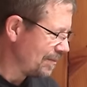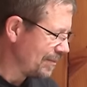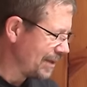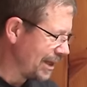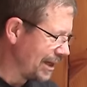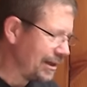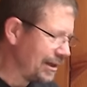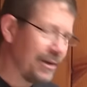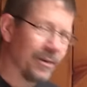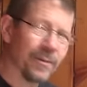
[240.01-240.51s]

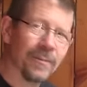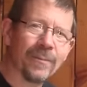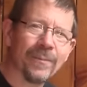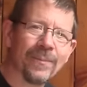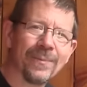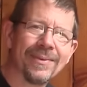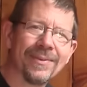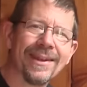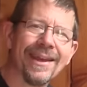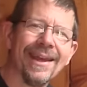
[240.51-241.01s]
Thank you.
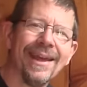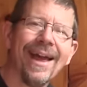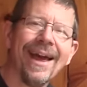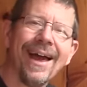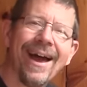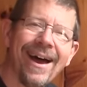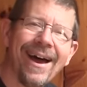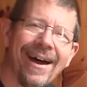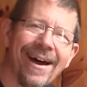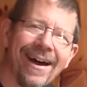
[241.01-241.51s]

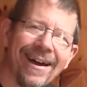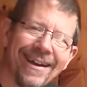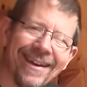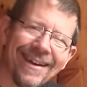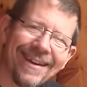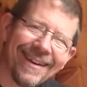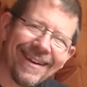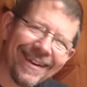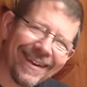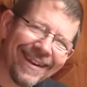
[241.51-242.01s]
Uh,
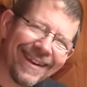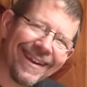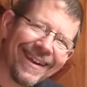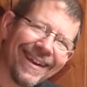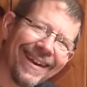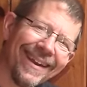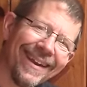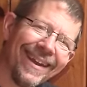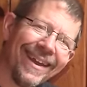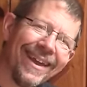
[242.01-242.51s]

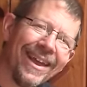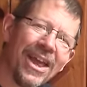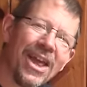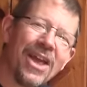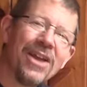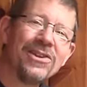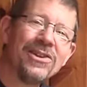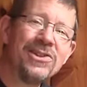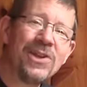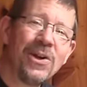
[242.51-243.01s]

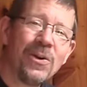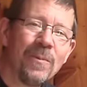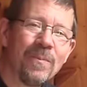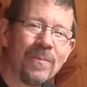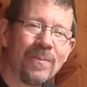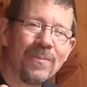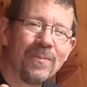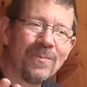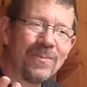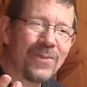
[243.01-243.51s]
so
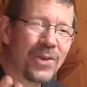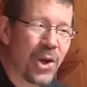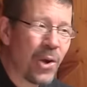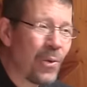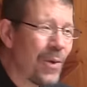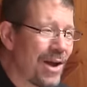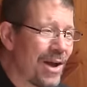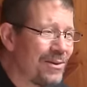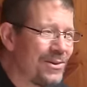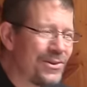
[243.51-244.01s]

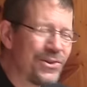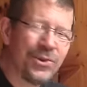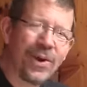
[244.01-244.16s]
go out and